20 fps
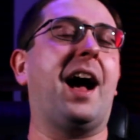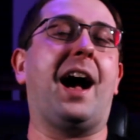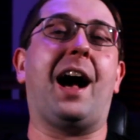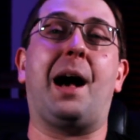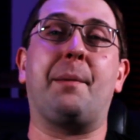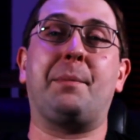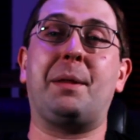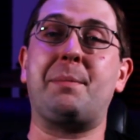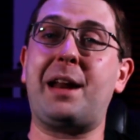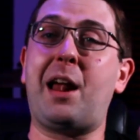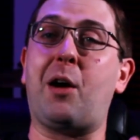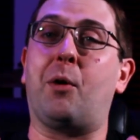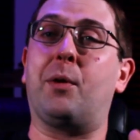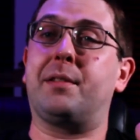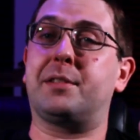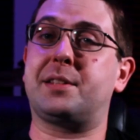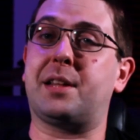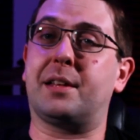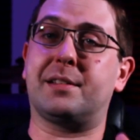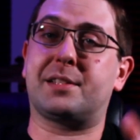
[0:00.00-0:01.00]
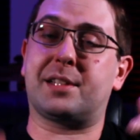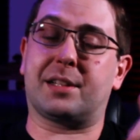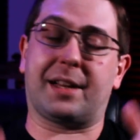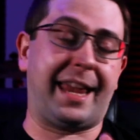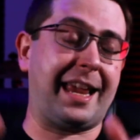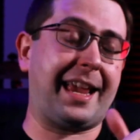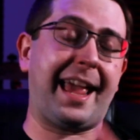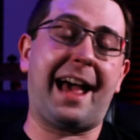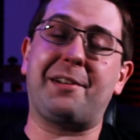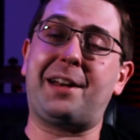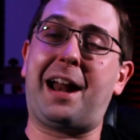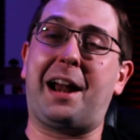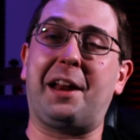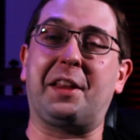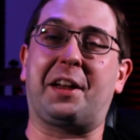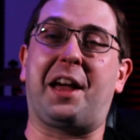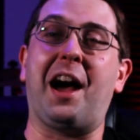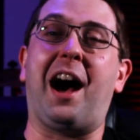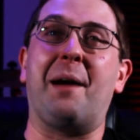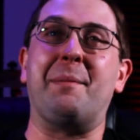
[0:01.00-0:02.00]
Um, let me know. Let's geek out down in
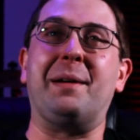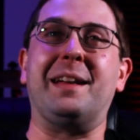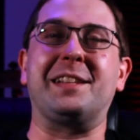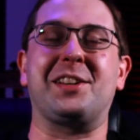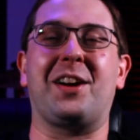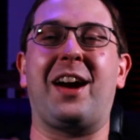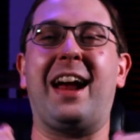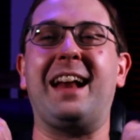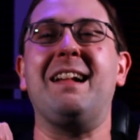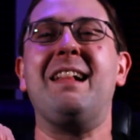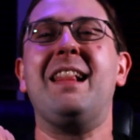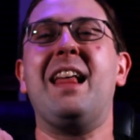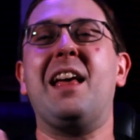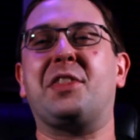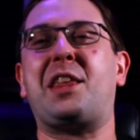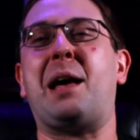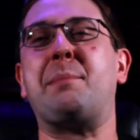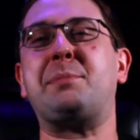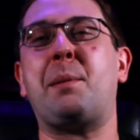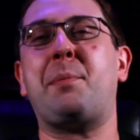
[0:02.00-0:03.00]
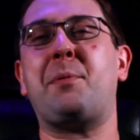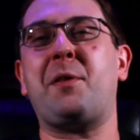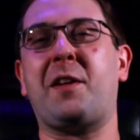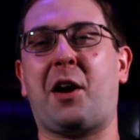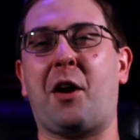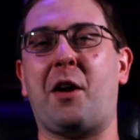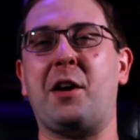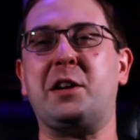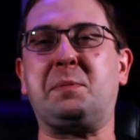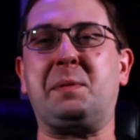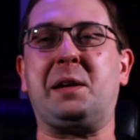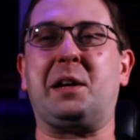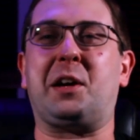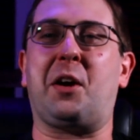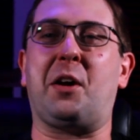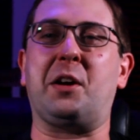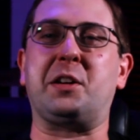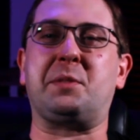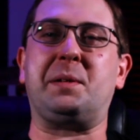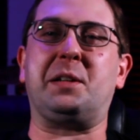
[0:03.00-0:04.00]
the comments, all right? Thumbs up and encouragement.
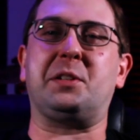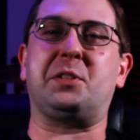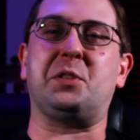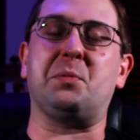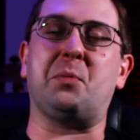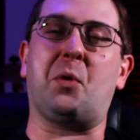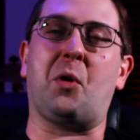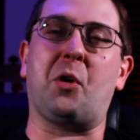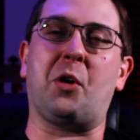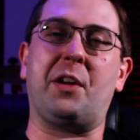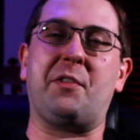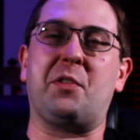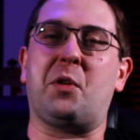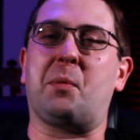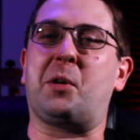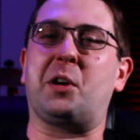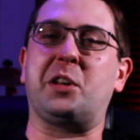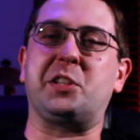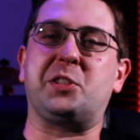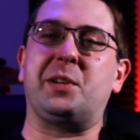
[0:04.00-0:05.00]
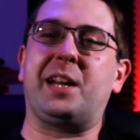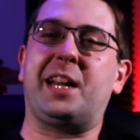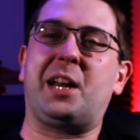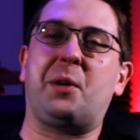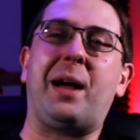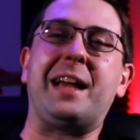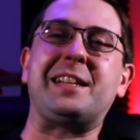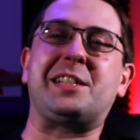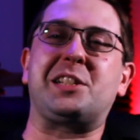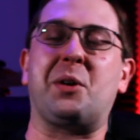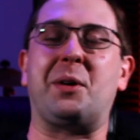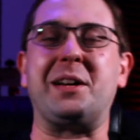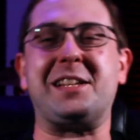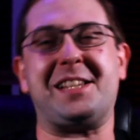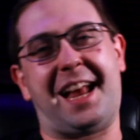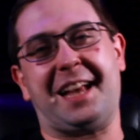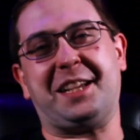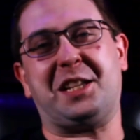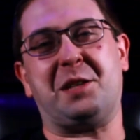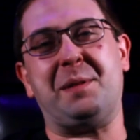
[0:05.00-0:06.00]
Encourage me to do more, even though I'm gonna do it anyways. It's always
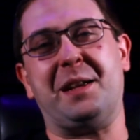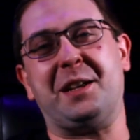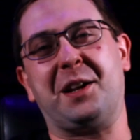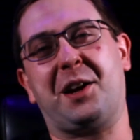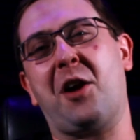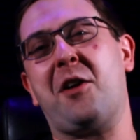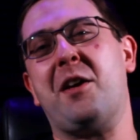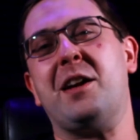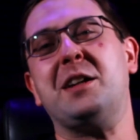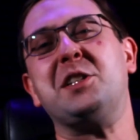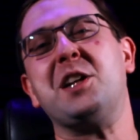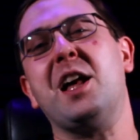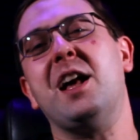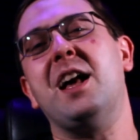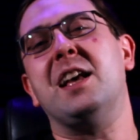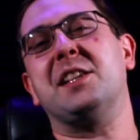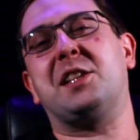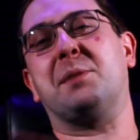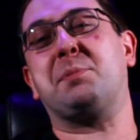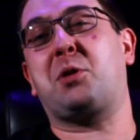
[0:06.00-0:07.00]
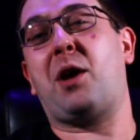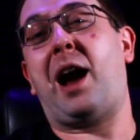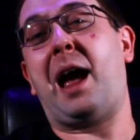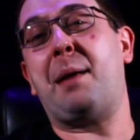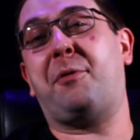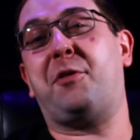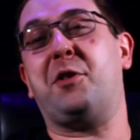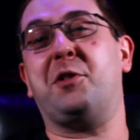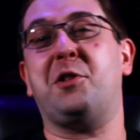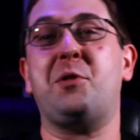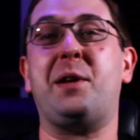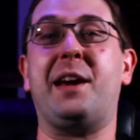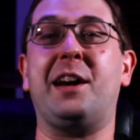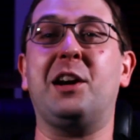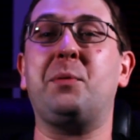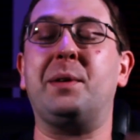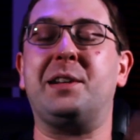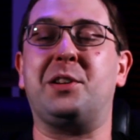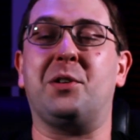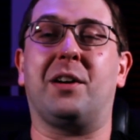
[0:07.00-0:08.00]
nice to be encouraged. Subscribe if you're new
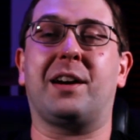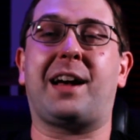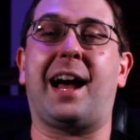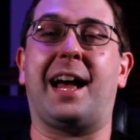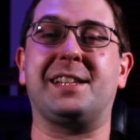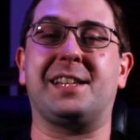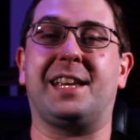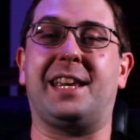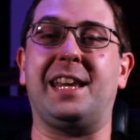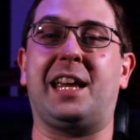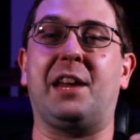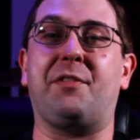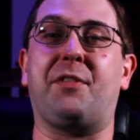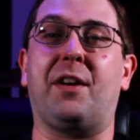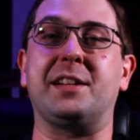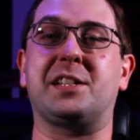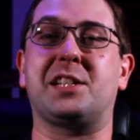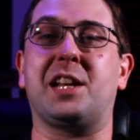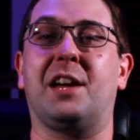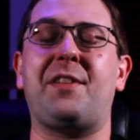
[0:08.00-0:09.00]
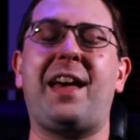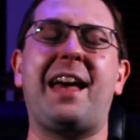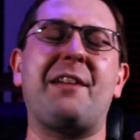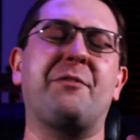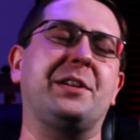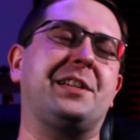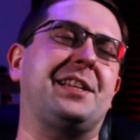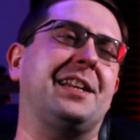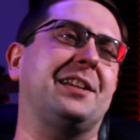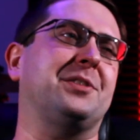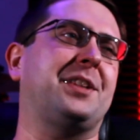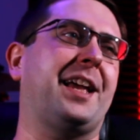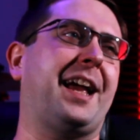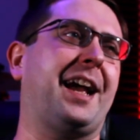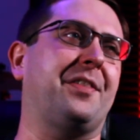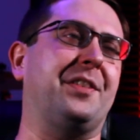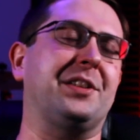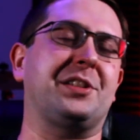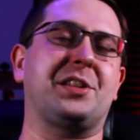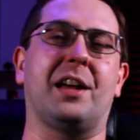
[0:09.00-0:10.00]
here. We do all kinds of geeky fun stuff every single day
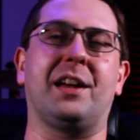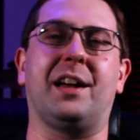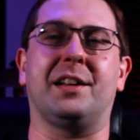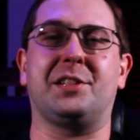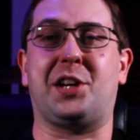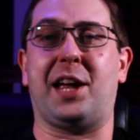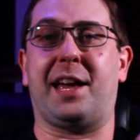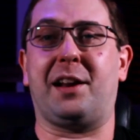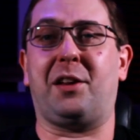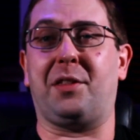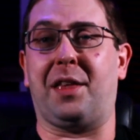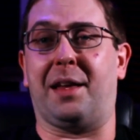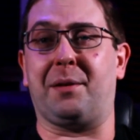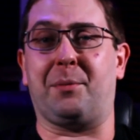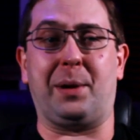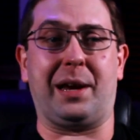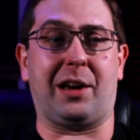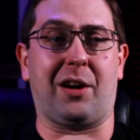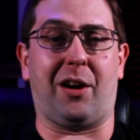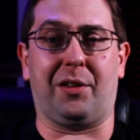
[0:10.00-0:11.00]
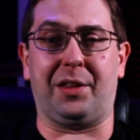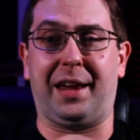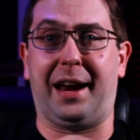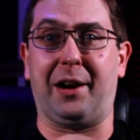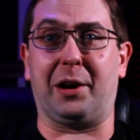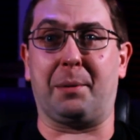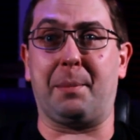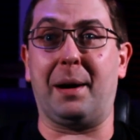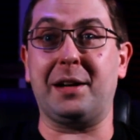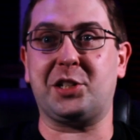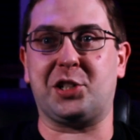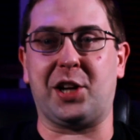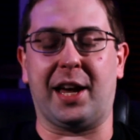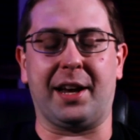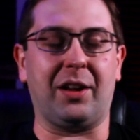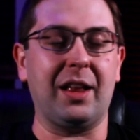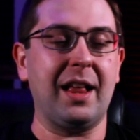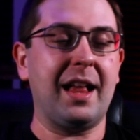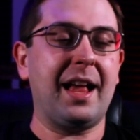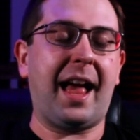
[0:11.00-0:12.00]
on this uh, channel that we call the Eric Butts
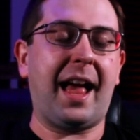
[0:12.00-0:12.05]
channel.